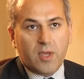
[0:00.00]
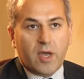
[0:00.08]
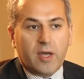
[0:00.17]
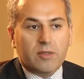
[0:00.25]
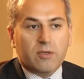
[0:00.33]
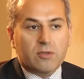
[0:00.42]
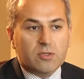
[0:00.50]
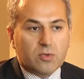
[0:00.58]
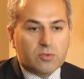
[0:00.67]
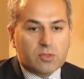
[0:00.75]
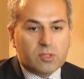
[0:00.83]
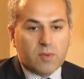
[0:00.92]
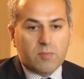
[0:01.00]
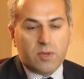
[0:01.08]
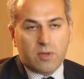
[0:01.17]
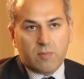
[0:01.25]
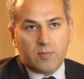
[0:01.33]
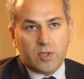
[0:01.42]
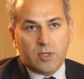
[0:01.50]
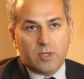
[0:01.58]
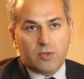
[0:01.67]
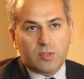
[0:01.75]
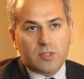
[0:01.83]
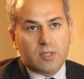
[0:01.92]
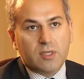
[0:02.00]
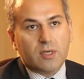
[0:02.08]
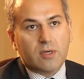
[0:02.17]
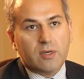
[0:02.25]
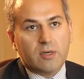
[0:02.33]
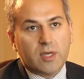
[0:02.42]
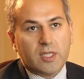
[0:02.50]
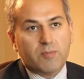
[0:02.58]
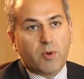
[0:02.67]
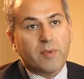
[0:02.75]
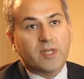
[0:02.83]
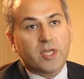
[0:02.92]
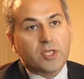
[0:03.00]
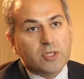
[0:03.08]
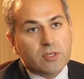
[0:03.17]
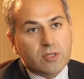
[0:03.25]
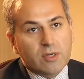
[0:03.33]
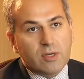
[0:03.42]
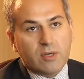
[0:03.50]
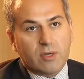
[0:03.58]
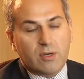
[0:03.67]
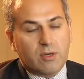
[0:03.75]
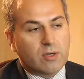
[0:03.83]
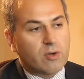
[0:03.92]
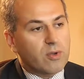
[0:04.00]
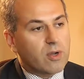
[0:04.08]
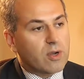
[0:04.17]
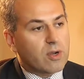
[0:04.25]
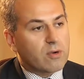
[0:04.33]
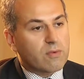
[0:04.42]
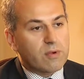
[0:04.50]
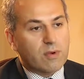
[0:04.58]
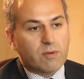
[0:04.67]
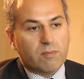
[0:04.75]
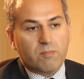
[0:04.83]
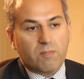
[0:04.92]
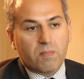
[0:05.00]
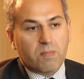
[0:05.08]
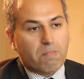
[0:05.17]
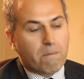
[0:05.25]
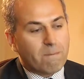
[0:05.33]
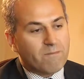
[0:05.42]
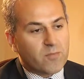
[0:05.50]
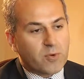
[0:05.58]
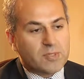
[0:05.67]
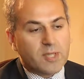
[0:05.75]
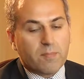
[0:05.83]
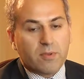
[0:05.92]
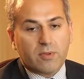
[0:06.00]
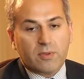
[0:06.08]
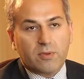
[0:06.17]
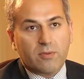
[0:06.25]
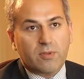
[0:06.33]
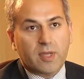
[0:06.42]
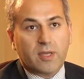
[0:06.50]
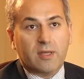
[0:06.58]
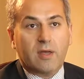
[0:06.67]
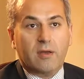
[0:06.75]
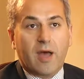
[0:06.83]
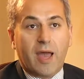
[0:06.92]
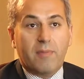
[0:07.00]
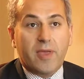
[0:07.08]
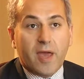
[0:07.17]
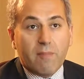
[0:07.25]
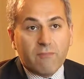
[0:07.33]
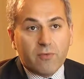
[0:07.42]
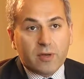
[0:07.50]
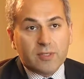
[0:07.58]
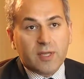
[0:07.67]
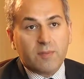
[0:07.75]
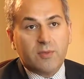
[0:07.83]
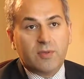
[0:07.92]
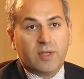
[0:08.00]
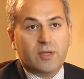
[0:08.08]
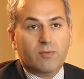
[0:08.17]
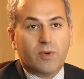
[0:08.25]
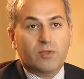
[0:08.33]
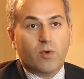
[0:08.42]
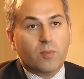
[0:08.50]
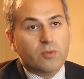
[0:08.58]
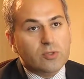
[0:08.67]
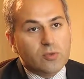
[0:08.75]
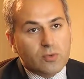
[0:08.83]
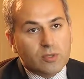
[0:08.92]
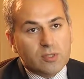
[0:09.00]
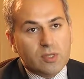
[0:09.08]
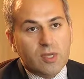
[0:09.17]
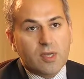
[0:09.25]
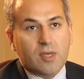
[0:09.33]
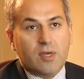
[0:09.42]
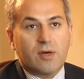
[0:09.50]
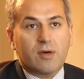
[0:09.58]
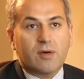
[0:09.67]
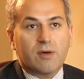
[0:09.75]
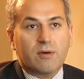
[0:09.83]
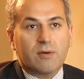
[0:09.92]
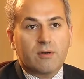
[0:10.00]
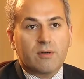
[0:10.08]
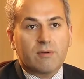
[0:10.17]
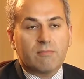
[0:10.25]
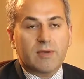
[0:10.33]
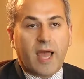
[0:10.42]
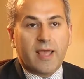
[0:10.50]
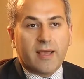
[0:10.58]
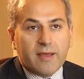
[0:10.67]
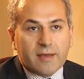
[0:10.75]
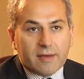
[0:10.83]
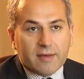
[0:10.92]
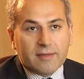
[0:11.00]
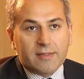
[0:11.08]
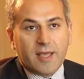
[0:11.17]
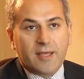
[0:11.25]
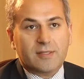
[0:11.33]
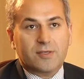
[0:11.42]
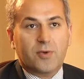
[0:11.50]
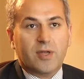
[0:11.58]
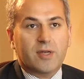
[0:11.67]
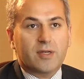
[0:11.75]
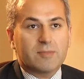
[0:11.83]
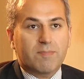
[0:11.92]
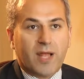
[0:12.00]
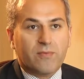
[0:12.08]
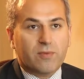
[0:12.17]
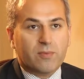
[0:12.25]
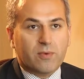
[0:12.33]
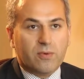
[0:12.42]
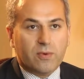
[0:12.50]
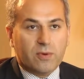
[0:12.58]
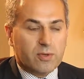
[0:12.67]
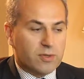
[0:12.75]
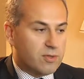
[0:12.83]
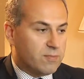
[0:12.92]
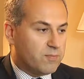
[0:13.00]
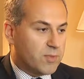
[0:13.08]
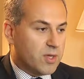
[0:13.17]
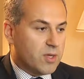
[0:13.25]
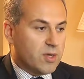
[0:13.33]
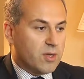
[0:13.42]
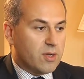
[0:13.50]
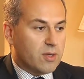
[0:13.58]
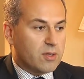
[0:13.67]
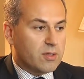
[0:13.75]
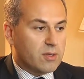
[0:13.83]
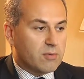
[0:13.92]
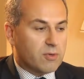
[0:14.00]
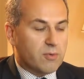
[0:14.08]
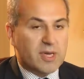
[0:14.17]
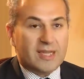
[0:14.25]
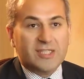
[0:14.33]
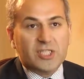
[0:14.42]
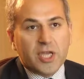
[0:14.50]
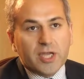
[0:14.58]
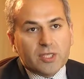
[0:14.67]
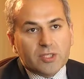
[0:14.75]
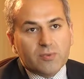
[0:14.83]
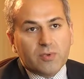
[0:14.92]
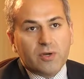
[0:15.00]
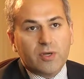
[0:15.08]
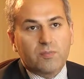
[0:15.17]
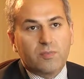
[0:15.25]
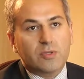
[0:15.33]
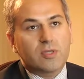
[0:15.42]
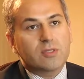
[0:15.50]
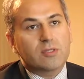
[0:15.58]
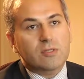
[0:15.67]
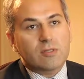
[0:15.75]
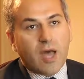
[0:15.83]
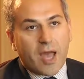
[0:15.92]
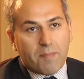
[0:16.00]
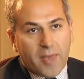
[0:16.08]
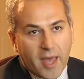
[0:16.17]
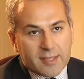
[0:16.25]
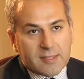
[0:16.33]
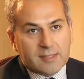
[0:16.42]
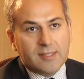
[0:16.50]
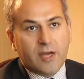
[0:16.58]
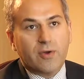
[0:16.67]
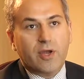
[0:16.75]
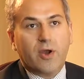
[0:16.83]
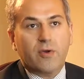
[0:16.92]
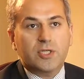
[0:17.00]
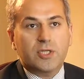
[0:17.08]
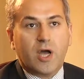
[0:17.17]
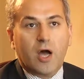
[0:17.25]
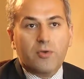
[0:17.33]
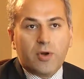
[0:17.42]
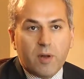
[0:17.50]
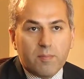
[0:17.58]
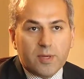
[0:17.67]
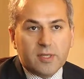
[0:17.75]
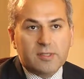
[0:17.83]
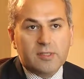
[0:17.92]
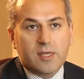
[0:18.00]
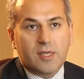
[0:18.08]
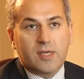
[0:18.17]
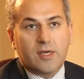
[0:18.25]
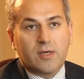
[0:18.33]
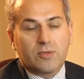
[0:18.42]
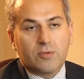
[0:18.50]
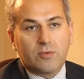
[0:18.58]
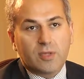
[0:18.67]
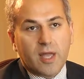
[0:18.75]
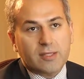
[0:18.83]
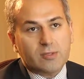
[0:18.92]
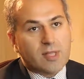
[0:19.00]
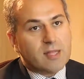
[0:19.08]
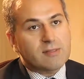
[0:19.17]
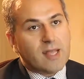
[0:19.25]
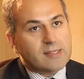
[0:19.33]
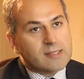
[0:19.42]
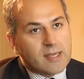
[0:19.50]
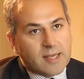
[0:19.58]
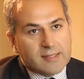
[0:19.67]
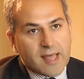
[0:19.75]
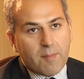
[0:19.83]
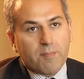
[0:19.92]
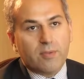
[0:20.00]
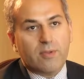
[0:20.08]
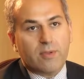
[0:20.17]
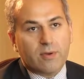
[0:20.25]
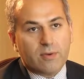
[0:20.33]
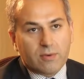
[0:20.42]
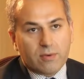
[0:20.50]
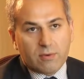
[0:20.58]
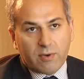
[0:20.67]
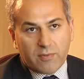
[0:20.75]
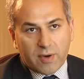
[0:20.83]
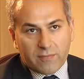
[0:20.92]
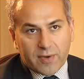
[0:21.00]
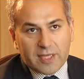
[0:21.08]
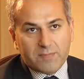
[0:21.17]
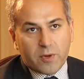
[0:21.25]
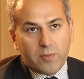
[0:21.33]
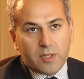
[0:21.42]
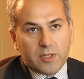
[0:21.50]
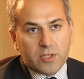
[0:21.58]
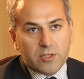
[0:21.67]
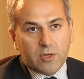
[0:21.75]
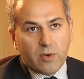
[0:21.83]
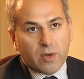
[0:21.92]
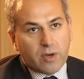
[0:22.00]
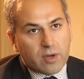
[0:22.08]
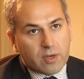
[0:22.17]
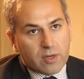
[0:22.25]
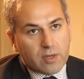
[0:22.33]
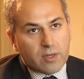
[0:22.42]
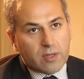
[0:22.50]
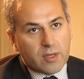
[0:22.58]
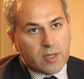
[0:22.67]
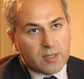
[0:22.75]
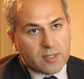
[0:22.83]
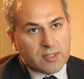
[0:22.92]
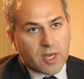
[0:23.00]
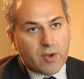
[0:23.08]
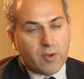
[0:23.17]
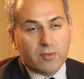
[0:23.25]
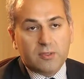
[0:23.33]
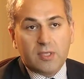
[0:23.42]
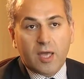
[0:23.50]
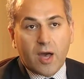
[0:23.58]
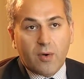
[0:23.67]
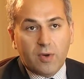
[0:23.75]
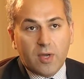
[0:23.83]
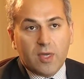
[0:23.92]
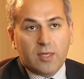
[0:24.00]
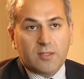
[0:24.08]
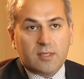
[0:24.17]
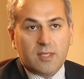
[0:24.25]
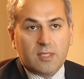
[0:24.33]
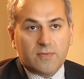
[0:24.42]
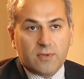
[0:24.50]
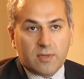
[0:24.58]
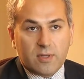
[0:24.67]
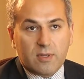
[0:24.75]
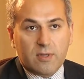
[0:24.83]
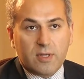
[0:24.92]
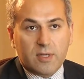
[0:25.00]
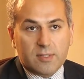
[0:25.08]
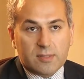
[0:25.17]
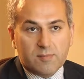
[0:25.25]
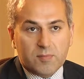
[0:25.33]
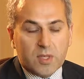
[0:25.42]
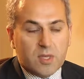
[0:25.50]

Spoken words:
And there's also some interesting experimentation going on. For example, you take IBM, for example, that went open source, Nike that created this platform called Green Exchange, where it put its IP assets there, encouraging other companies to do that. So that's an example of an experimentation going on in this area. We'll see how successful it is.